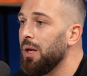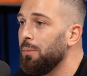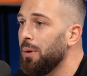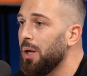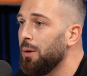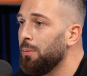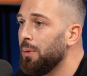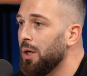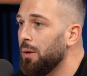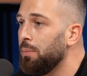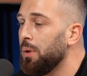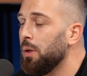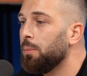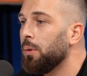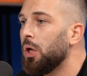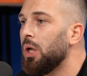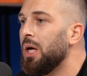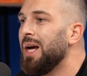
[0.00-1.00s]
many, many
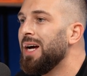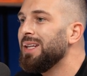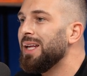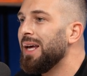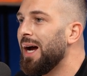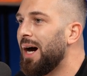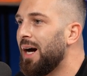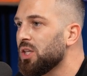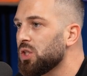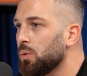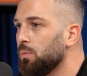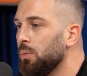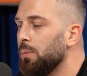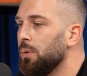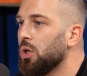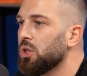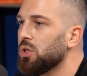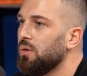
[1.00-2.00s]
people that ask me,
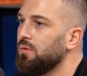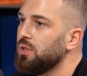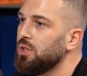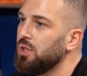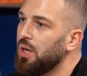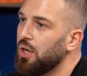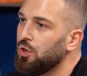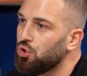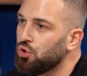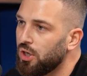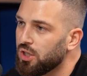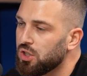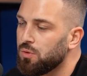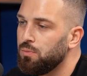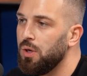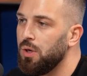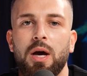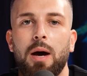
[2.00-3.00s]
because obviously they
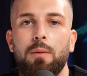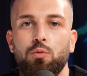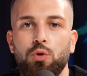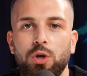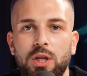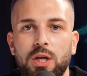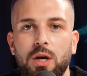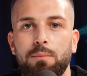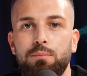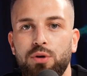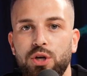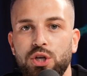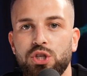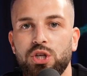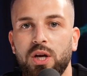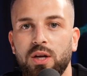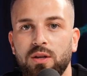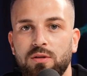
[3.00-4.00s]
trust I'm really
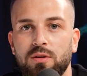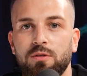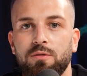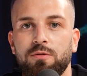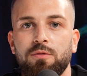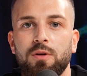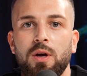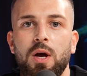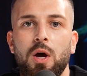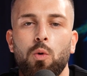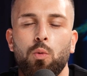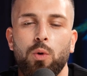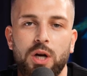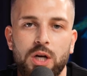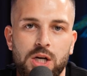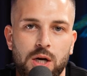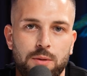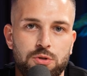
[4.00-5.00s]
appreciative when
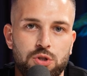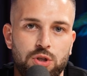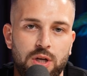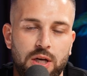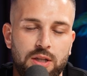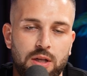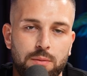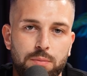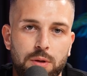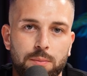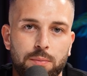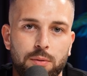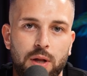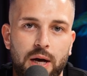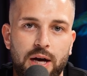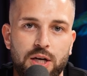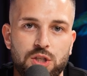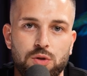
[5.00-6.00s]
it comes to that people
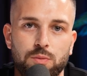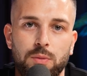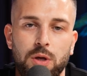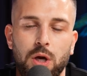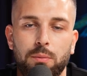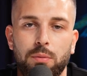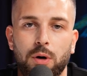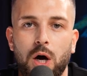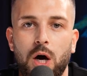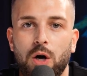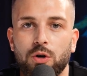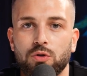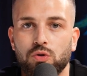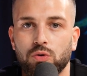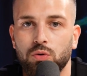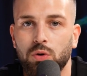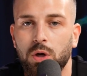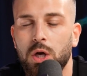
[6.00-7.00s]
ask me about how
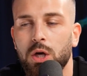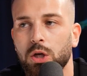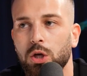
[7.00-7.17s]
to,